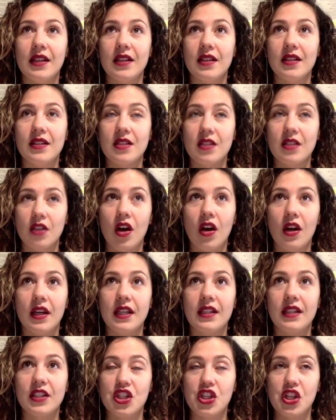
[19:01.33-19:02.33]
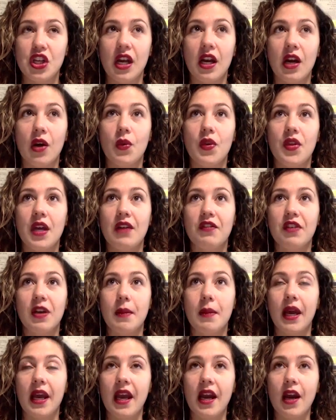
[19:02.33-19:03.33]
salon, in the chair, with having
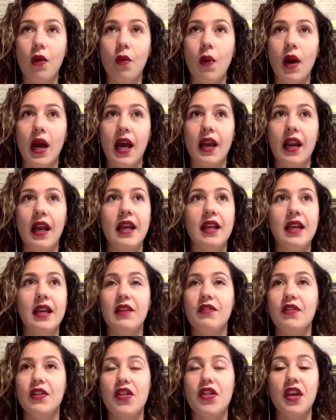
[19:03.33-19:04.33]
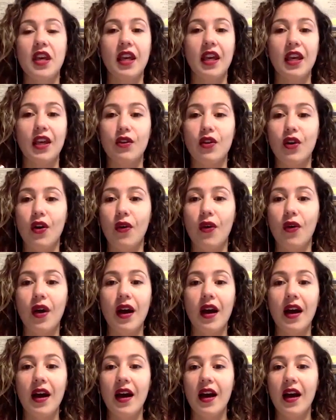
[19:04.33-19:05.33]
my hair wet, and even thinking,
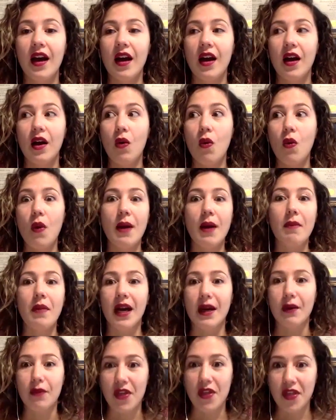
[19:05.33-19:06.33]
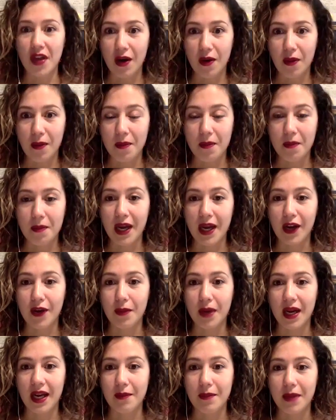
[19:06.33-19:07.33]
who am I without
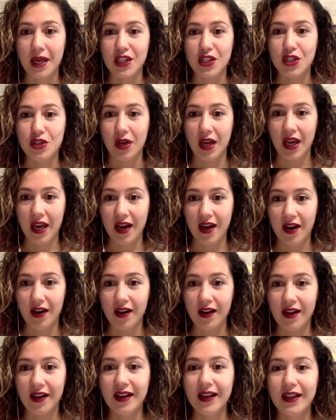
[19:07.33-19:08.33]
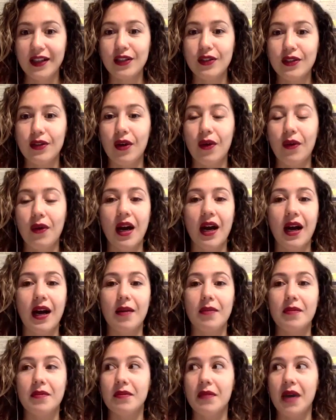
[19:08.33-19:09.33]
my straight hair?
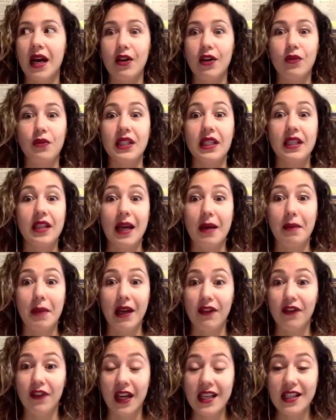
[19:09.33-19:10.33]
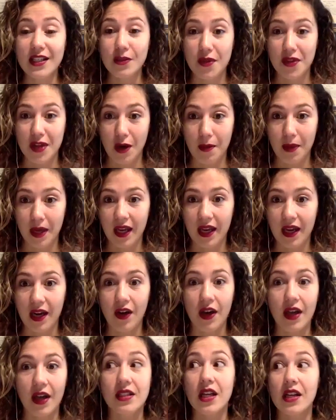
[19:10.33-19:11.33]
I don't really like my face without my hair.
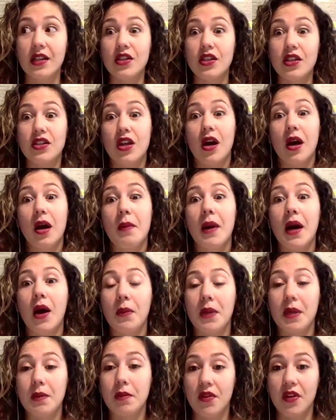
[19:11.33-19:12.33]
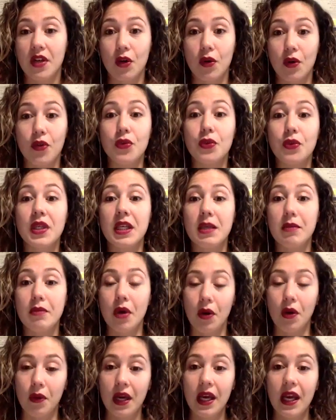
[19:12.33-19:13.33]
And to talk about people that go through
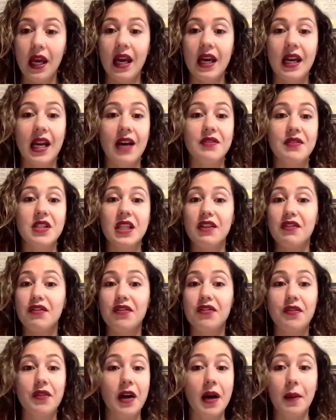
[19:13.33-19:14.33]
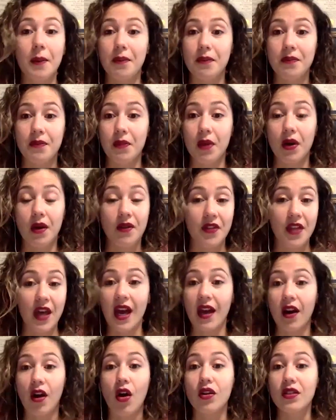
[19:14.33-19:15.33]
chemo and have to give up
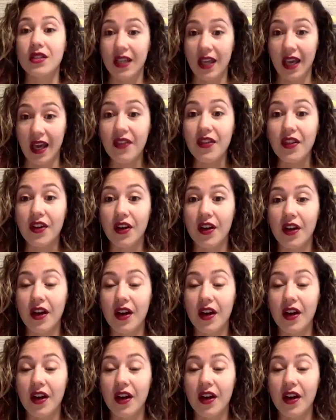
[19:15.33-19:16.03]
that altogether,